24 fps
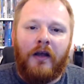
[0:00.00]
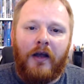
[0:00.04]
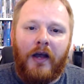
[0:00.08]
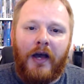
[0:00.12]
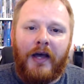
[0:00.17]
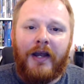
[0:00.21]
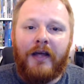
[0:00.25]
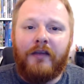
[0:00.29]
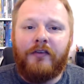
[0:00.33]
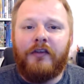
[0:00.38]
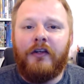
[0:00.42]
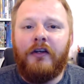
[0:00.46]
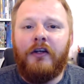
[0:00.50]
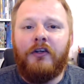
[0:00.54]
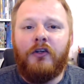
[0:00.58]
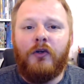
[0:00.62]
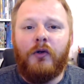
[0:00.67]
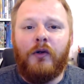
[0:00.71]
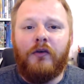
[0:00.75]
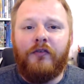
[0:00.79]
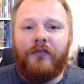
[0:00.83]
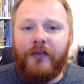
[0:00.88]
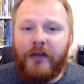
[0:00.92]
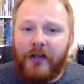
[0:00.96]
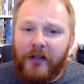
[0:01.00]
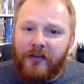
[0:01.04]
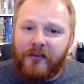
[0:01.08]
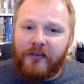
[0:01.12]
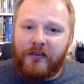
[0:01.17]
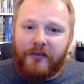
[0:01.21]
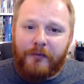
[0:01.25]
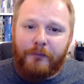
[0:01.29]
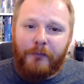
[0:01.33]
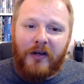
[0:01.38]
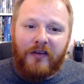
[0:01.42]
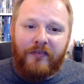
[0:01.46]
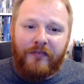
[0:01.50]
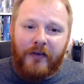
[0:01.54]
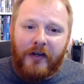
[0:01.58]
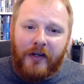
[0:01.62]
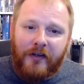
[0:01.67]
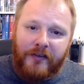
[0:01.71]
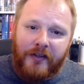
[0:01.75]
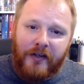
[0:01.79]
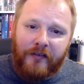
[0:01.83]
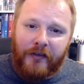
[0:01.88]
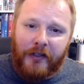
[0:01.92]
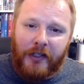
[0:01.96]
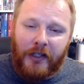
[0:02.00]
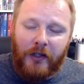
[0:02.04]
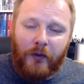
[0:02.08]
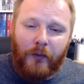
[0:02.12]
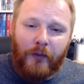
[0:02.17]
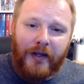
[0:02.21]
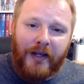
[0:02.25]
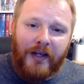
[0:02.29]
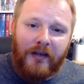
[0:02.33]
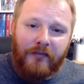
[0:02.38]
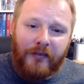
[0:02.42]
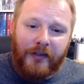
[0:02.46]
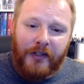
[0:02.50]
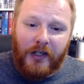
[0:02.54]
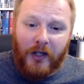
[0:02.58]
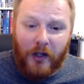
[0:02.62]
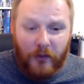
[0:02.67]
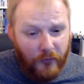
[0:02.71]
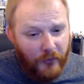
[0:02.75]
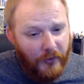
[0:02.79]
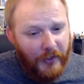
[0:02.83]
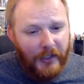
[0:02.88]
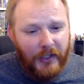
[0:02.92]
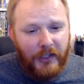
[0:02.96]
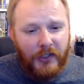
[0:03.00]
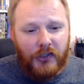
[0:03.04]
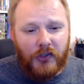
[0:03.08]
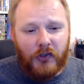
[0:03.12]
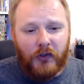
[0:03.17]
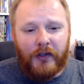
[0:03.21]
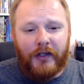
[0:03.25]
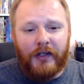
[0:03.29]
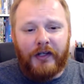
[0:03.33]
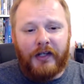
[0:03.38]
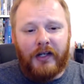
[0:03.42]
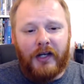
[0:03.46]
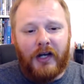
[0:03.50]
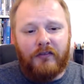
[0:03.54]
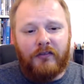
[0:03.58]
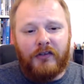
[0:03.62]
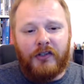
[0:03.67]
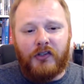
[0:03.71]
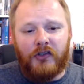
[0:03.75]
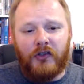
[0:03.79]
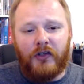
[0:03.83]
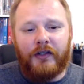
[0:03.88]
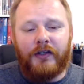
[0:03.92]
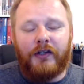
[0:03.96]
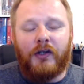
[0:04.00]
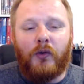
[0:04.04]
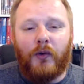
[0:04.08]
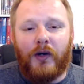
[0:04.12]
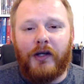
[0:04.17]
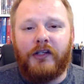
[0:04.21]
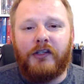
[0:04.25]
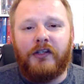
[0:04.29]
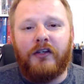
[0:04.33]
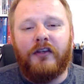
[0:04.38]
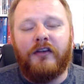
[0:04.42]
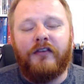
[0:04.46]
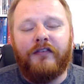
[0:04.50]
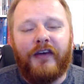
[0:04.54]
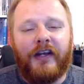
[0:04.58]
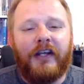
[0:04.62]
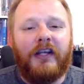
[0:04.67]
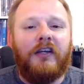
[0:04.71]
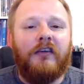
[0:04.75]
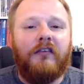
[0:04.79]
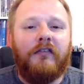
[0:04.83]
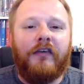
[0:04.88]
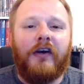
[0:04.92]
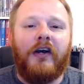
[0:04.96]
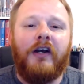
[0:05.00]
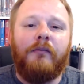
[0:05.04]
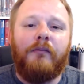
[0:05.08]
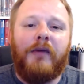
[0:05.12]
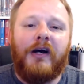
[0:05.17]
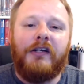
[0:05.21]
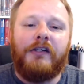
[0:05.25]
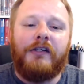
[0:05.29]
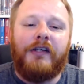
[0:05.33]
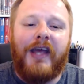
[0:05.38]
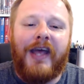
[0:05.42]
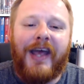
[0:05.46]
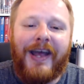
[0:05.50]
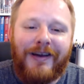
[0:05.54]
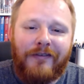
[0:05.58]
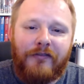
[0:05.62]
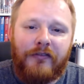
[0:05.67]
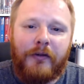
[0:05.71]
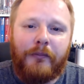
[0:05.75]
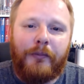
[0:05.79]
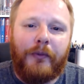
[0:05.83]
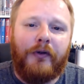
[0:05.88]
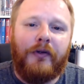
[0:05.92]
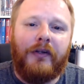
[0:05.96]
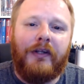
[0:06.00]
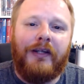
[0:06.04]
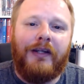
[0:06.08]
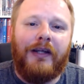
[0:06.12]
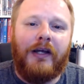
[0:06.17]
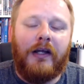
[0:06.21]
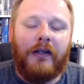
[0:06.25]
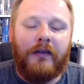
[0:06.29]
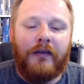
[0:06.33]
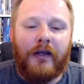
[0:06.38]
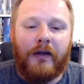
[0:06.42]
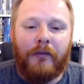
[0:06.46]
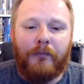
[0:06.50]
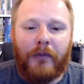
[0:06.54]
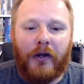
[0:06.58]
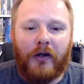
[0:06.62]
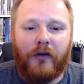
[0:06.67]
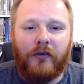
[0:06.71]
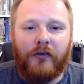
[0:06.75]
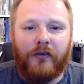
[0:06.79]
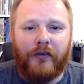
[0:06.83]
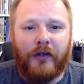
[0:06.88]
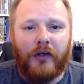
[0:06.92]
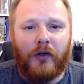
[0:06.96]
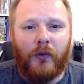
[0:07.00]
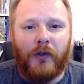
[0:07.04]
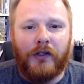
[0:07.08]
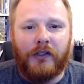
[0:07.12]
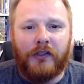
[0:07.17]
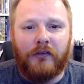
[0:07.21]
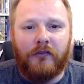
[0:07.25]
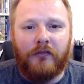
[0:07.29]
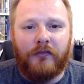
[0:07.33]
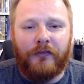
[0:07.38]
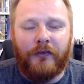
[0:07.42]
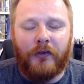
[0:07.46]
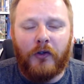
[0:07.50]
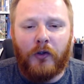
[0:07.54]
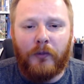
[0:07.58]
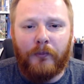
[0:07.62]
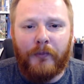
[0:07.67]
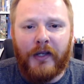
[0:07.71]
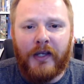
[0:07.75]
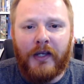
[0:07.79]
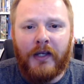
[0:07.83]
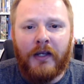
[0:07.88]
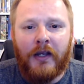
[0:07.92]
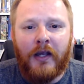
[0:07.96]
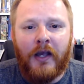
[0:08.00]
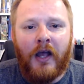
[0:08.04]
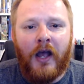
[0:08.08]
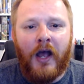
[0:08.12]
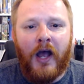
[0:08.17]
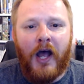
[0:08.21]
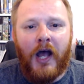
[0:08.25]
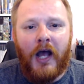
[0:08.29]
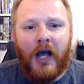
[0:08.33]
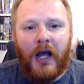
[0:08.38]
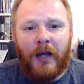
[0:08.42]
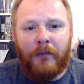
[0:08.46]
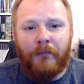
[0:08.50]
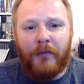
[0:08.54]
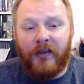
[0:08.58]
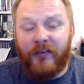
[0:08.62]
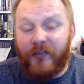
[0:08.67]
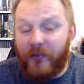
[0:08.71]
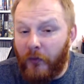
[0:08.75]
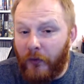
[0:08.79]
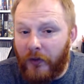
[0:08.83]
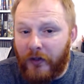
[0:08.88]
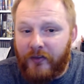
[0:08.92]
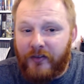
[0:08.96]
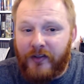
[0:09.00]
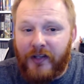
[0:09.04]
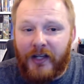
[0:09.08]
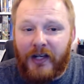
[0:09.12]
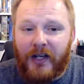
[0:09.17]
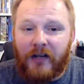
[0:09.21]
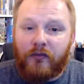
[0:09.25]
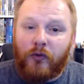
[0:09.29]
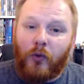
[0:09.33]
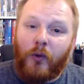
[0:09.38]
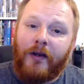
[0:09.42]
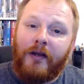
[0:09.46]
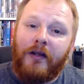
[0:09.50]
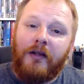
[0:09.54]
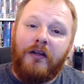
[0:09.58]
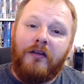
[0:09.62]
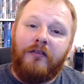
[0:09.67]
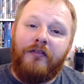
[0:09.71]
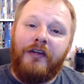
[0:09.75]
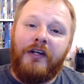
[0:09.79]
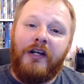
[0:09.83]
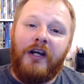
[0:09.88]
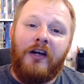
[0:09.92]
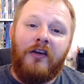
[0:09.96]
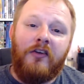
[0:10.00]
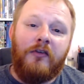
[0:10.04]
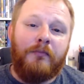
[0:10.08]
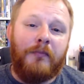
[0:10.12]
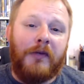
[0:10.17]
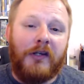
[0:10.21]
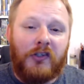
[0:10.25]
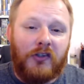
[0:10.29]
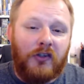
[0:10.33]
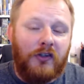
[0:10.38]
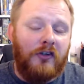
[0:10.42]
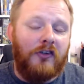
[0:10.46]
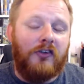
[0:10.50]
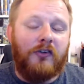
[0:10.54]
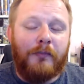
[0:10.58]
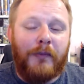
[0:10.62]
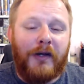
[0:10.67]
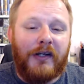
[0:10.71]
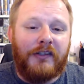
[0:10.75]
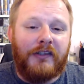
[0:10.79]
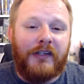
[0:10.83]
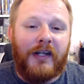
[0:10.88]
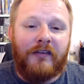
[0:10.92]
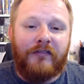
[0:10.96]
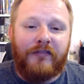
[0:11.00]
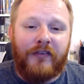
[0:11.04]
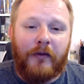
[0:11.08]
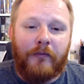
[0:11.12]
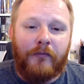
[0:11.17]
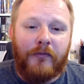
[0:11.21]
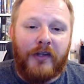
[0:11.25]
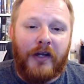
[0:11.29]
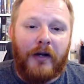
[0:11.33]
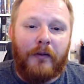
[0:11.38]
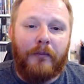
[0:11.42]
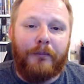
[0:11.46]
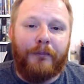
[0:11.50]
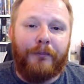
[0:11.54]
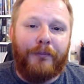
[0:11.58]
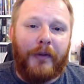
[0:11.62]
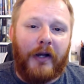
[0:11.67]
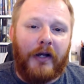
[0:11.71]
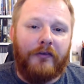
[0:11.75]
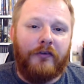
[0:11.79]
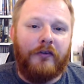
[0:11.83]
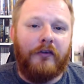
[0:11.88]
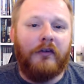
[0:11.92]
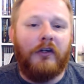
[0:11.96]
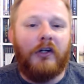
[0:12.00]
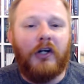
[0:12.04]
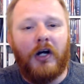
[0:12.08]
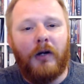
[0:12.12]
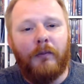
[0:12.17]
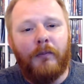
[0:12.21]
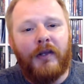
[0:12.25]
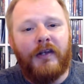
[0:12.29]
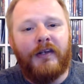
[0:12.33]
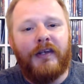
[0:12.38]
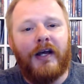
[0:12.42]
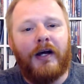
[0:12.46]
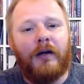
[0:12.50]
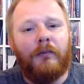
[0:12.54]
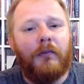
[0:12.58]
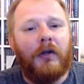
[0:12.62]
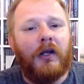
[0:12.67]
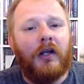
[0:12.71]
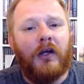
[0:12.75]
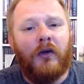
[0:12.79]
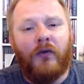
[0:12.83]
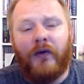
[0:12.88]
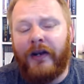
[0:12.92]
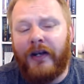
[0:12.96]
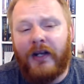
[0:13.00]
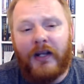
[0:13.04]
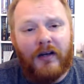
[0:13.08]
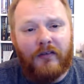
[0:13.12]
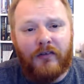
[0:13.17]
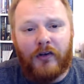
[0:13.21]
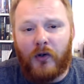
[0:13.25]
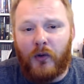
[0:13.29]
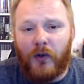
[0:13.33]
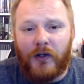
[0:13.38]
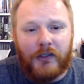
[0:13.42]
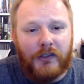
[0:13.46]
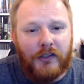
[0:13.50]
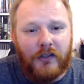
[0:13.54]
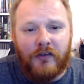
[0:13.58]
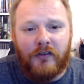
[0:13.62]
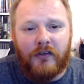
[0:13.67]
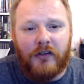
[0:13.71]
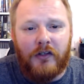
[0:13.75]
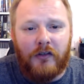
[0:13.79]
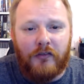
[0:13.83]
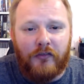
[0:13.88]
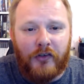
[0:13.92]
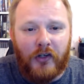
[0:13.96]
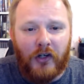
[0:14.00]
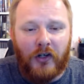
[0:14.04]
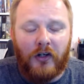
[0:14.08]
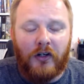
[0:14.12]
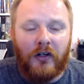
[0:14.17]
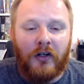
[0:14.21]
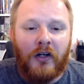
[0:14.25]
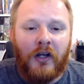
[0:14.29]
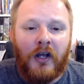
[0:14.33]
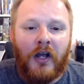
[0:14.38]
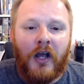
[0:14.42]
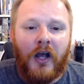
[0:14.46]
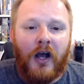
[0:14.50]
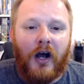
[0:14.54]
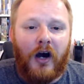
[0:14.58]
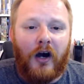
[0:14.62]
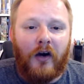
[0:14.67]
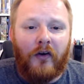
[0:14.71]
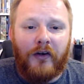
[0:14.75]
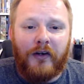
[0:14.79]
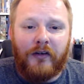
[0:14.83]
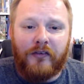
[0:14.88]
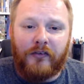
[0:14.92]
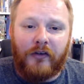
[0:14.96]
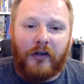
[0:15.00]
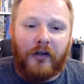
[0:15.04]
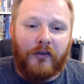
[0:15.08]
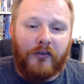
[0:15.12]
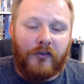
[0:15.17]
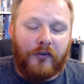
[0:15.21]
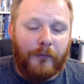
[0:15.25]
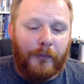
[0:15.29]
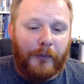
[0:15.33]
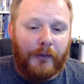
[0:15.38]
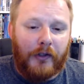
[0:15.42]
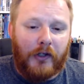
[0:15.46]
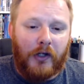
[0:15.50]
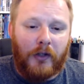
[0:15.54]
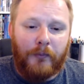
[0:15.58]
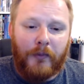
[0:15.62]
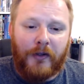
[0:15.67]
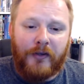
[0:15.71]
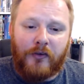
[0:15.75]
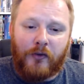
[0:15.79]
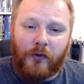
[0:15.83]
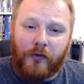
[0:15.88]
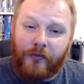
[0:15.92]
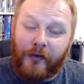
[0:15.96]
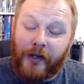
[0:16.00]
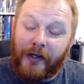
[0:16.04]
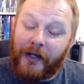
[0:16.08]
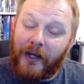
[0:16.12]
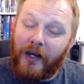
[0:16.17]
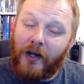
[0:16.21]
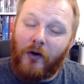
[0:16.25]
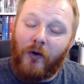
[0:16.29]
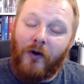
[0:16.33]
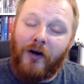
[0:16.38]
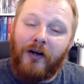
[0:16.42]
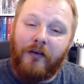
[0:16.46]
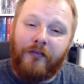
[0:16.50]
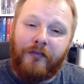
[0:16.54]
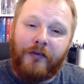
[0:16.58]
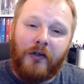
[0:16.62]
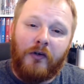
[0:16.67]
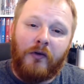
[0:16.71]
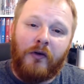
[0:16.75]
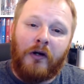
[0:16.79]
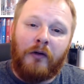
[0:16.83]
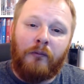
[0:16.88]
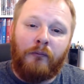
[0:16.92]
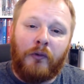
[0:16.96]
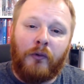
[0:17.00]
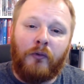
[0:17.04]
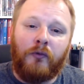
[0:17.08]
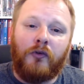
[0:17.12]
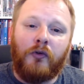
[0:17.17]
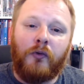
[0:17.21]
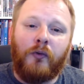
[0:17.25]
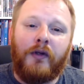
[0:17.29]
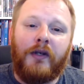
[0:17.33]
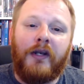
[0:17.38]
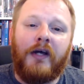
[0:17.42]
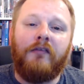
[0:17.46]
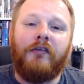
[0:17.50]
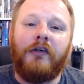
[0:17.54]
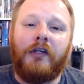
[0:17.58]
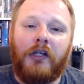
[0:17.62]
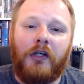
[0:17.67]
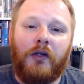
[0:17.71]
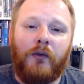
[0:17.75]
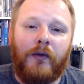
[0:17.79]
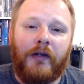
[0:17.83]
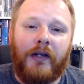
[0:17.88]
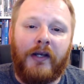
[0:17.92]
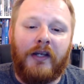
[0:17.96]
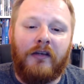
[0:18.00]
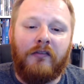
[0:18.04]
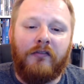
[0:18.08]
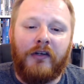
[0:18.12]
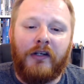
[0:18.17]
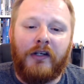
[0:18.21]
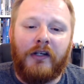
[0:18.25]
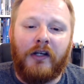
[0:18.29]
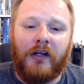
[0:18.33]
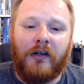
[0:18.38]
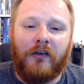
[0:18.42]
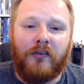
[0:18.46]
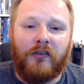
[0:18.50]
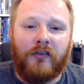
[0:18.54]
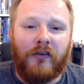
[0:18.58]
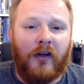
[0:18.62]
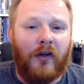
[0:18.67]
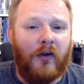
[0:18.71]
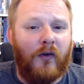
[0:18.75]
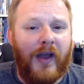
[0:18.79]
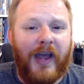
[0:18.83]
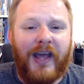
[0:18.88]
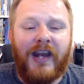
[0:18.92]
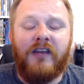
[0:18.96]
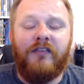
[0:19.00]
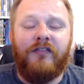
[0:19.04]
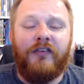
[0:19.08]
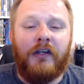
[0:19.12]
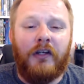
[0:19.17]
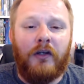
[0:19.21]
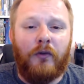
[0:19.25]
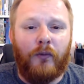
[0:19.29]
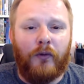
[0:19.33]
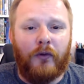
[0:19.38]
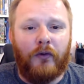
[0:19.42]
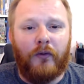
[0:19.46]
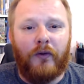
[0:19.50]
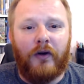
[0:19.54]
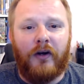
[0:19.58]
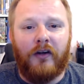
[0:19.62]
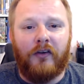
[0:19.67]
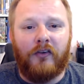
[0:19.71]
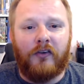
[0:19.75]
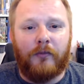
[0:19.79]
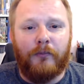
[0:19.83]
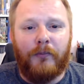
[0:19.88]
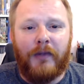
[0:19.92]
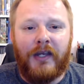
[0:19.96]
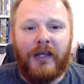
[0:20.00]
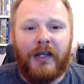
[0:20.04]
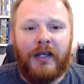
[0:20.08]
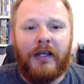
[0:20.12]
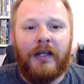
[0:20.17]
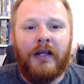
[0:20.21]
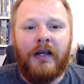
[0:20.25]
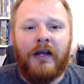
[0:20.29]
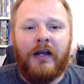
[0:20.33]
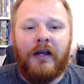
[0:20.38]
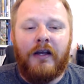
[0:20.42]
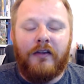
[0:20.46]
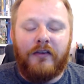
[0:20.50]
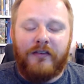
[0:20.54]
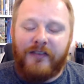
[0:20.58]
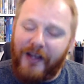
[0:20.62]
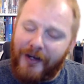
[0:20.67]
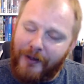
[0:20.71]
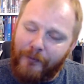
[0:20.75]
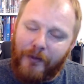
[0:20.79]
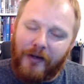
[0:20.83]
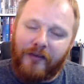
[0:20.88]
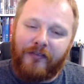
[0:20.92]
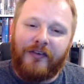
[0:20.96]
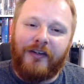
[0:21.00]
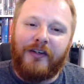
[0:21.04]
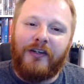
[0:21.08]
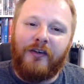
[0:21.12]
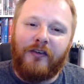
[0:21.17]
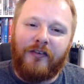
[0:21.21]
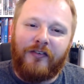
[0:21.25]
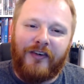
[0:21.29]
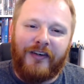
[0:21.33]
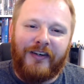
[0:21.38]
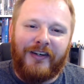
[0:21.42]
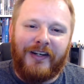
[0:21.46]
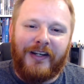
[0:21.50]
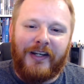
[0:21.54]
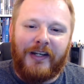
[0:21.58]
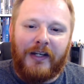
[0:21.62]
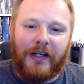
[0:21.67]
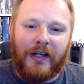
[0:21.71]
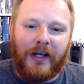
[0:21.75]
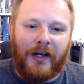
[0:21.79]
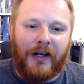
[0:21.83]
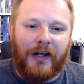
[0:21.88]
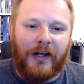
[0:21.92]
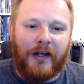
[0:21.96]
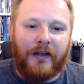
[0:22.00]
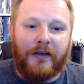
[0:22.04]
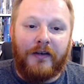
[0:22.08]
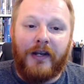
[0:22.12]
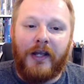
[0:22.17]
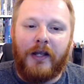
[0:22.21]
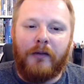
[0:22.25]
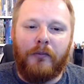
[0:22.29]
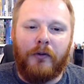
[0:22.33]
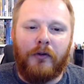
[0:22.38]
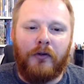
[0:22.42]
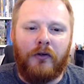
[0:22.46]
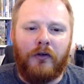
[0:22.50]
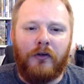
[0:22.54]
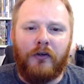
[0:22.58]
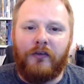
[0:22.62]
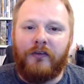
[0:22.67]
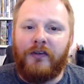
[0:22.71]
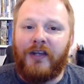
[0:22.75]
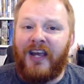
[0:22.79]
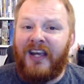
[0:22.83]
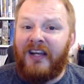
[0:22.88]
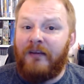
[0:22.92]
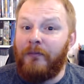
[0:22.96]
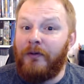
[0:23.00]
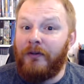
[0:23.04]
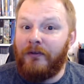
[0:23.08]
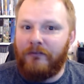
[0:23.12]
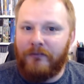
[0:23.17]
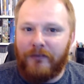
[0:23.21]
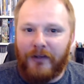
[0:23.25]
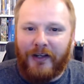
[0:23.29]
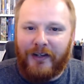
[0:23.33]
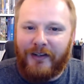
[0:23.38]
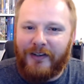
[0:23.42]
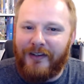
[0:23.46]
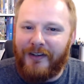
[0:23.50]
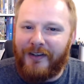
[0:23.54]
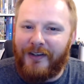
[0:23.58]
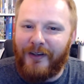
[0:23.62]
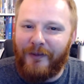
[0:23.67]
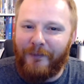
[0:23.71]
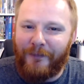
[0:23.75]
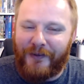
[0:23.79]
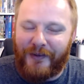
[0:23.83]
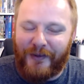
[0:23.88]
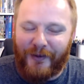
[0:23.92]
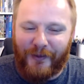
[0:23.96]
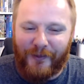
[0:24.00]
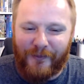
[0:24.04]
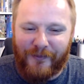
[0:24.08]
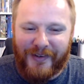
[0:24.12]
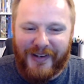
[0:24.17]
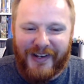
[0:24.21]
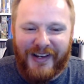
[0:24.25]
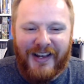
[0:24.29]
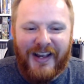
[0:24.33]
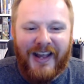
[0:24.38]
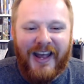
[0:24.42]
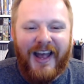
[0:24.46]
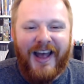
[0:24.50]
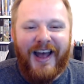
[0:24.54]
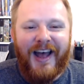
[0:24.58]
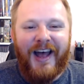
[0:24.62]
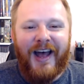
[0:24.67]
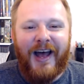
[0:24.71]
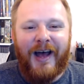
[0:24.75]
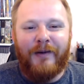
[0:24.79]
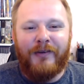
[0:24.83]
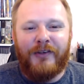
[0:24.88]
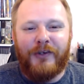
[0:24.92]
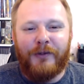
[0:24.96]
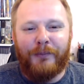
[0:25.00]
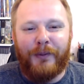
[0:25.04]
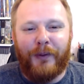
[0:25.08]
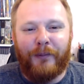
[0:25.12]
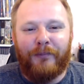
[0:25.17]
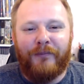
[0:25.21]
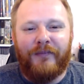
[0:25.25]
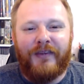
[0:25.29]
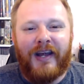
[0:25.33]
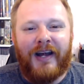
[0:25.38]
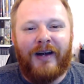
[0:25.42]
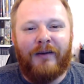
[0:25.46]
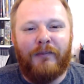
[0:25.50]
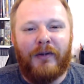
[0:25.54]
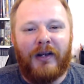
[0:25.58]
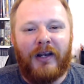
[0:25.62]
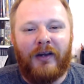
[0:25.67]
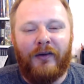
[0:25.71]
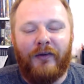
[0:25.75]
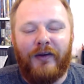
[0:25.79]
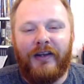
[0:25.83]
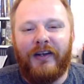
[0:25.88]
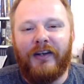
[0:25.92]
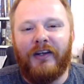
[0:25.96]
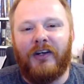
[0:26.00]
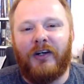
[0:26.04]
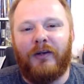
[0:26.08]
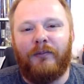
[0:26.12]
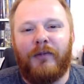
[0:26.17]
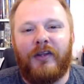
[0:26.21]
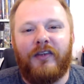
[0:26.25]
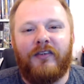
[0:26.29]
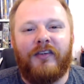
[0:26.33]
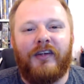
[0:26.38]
And that's going to do it for this, my first ever Q&A video. I've really enjoyed it. I've enjoyed the questions. Thank you very much to everybody that posted a question for me. If you want to see another one of these videos, make sure you smash that thumbs up button. Comment down below any other questions that you've got. I'll either answer them in the comments, or if I get quite a few, I will do another Q&A video. So anything you want to ask me, Steadymuffin, your friendly neighbourhood gamer, you can call me. Just pop them down below in the comments